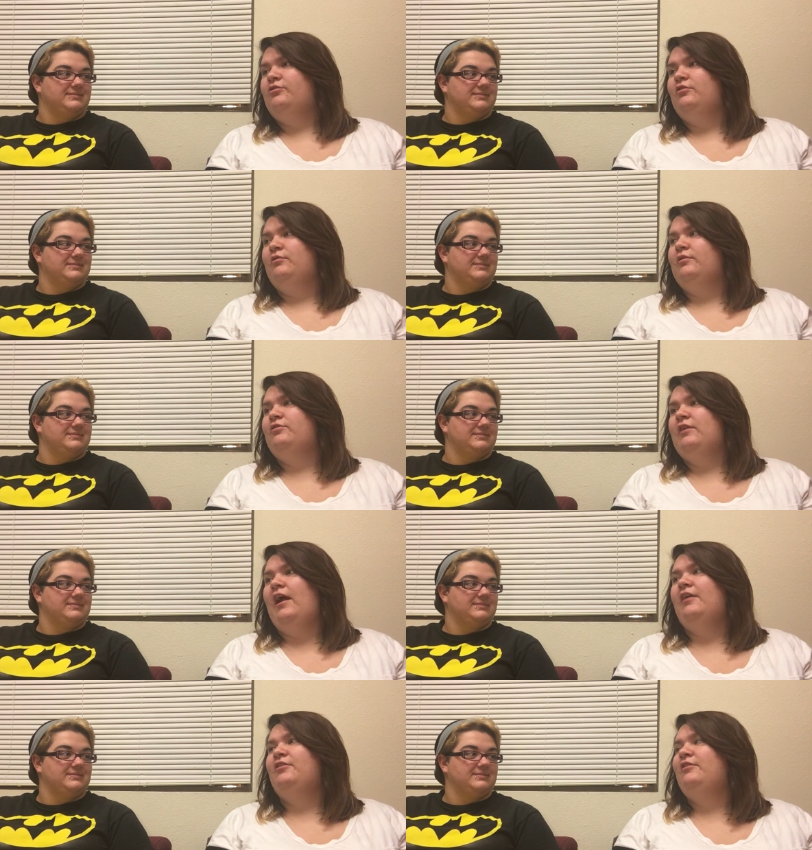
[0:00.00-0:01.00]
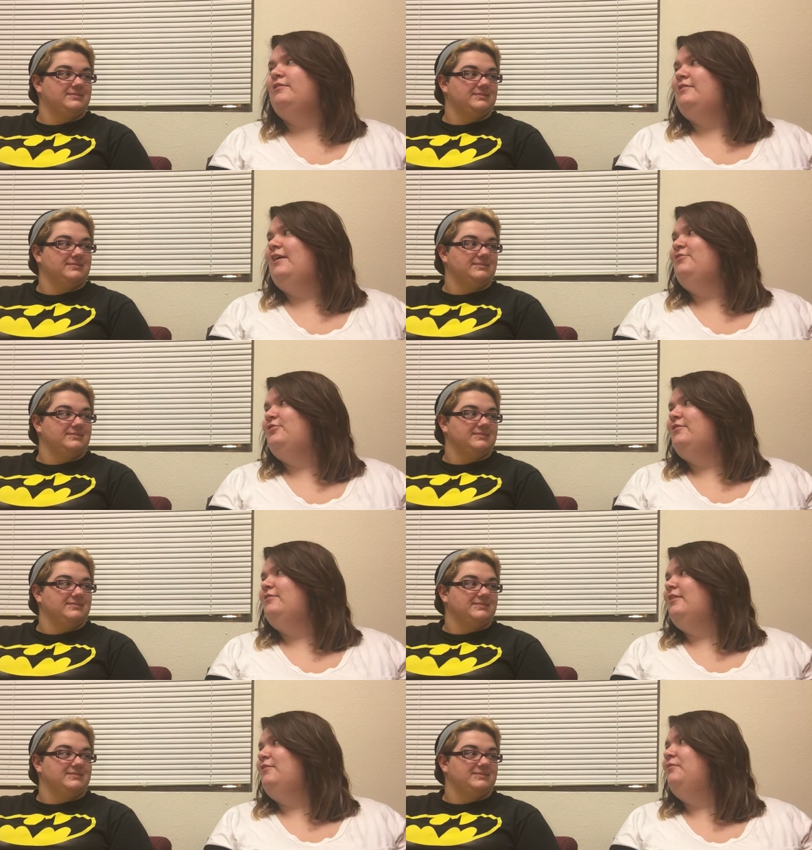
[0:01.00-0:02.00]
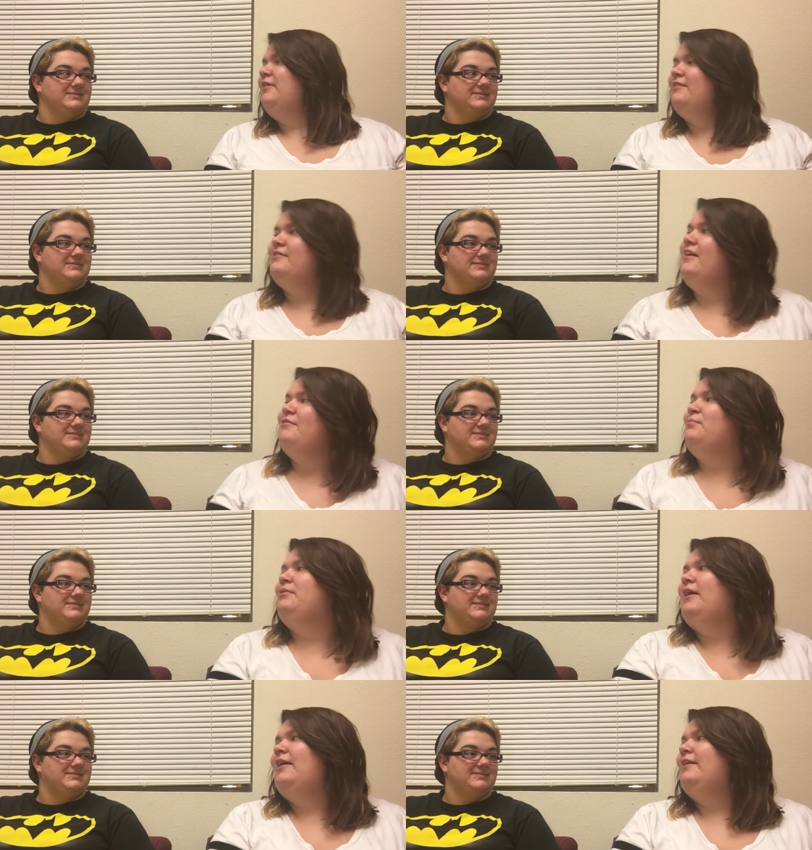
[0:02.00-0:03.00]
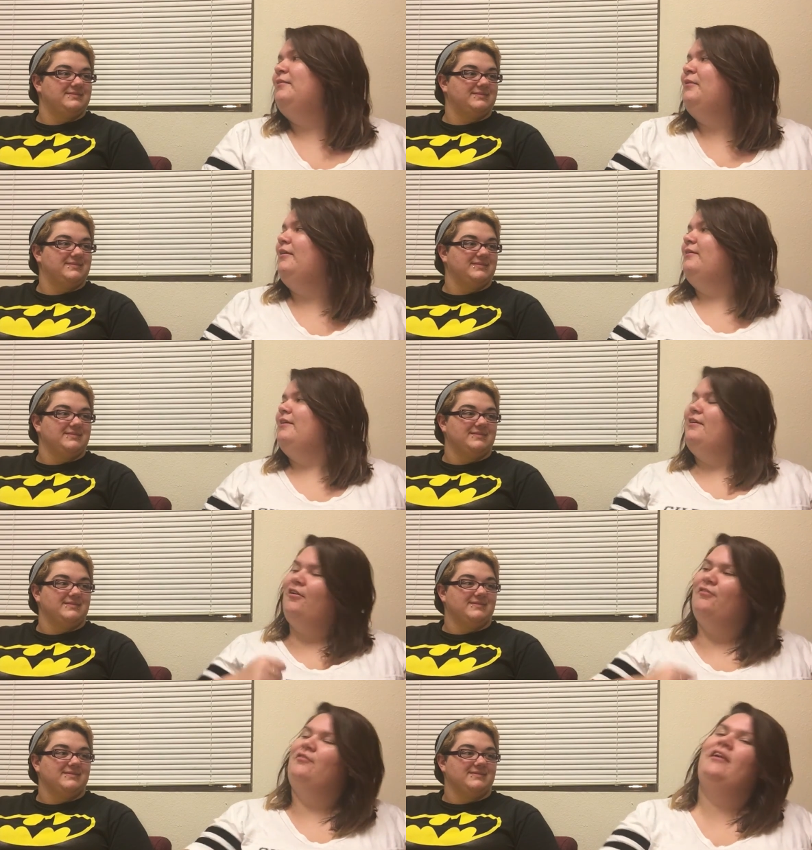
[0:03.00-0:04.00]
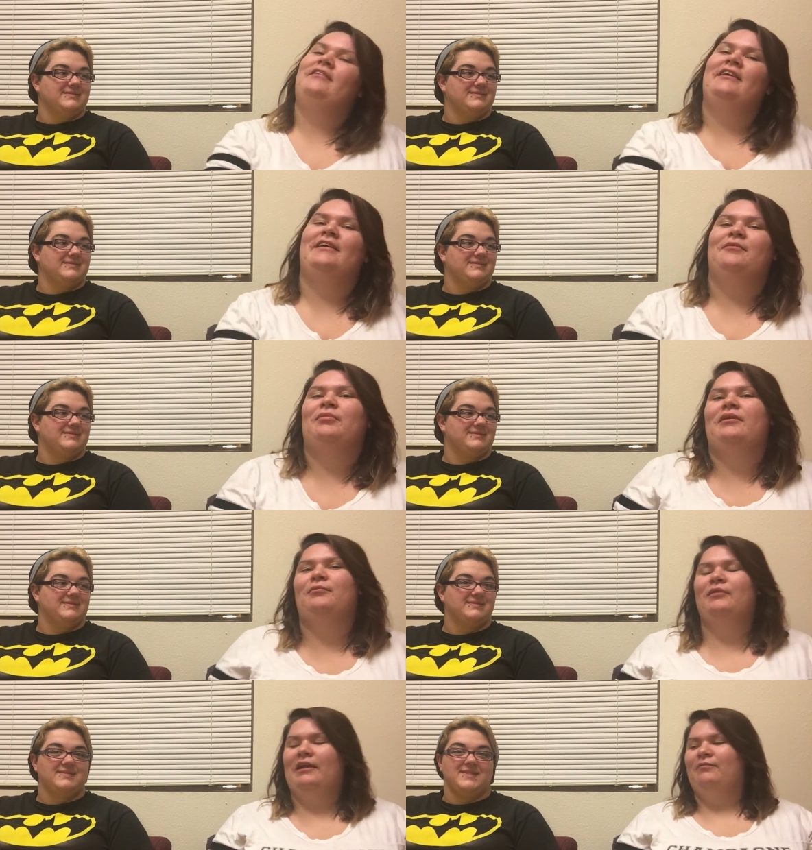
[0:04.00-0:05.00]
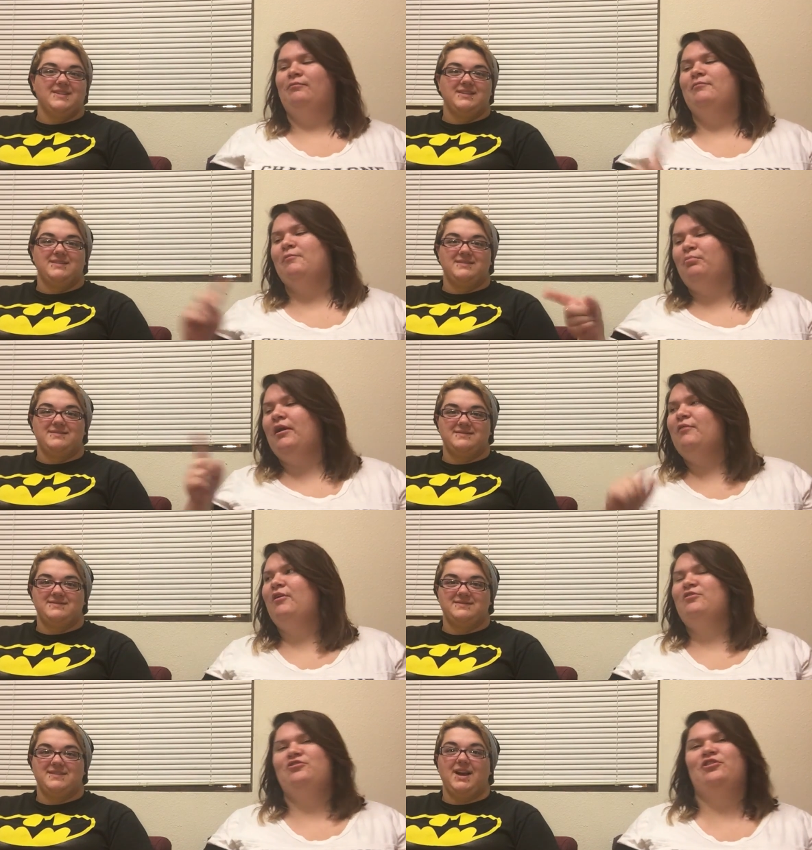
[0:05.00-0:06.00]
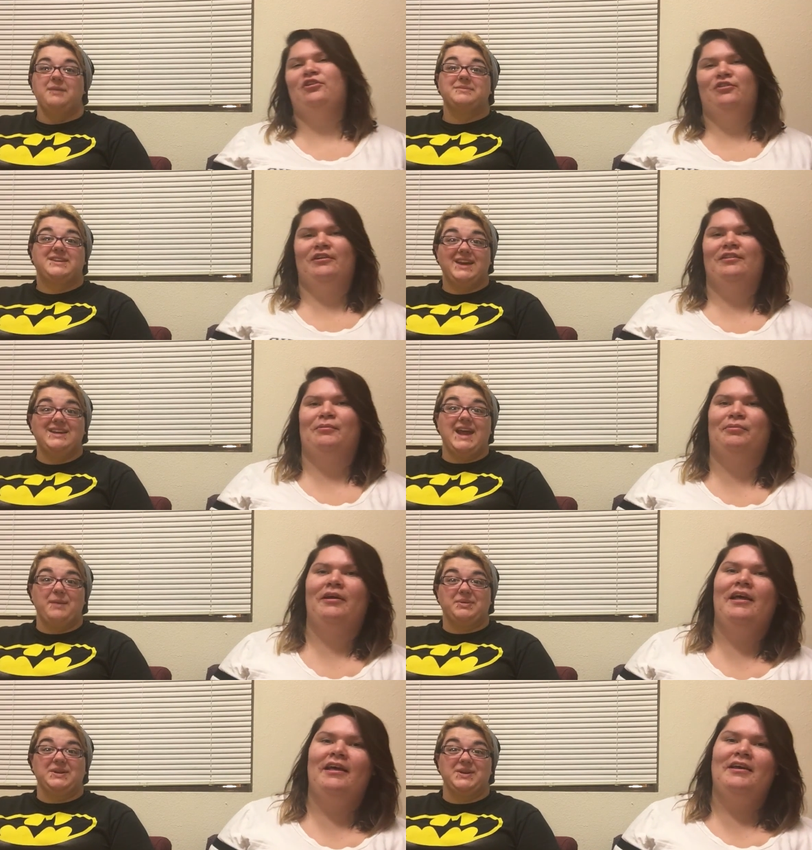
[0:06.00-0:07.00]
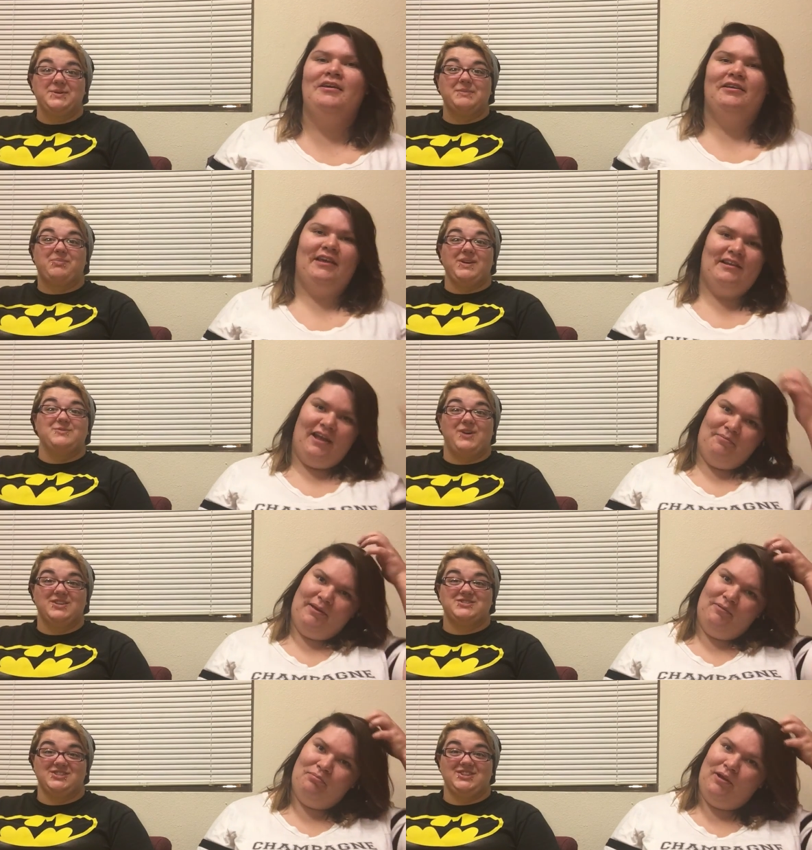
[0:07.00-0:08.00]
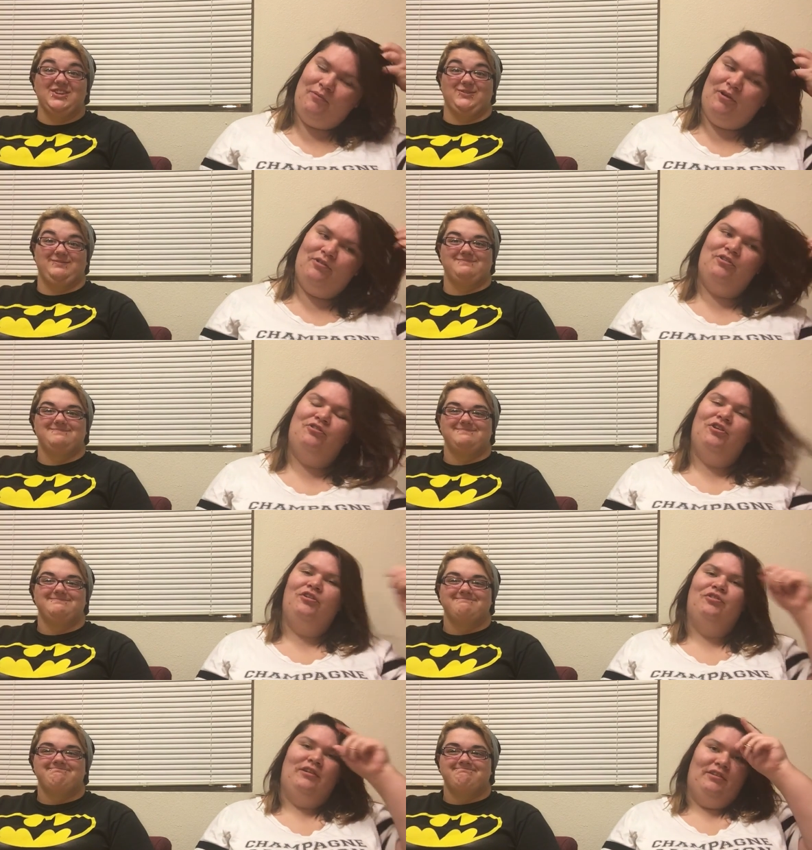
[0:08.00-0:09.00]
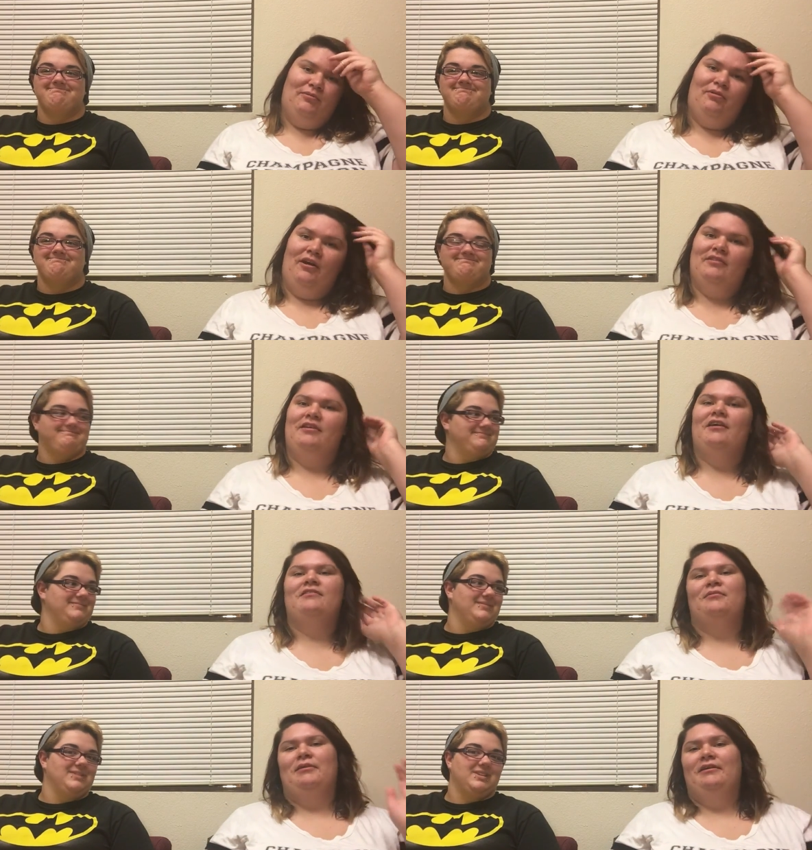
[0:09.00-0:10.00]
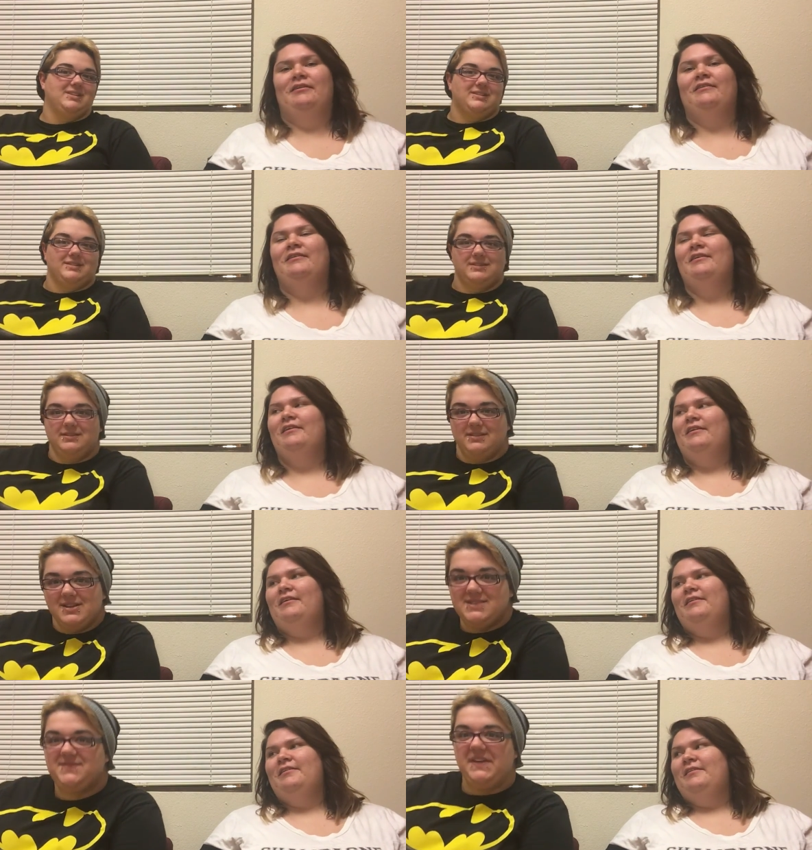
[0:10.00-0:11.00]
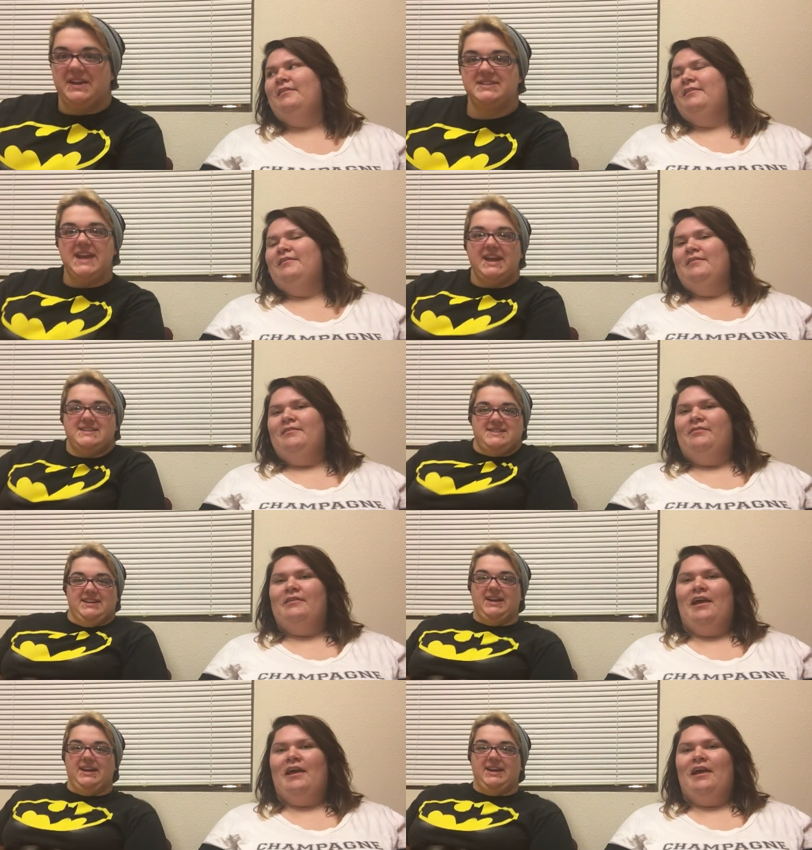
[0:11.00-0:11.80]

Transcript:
Speaker 1: she she had good intentions. Like, we're gonna save the planet, eco-friendly, but I'm gonna have brainwashed
Speaker 2: children. I'm kidnapping the, you
Speaker 1: and kidnapping brainwashing and brainwashing you. Children in the process. I mean,
Speaker 2: that's fantastic.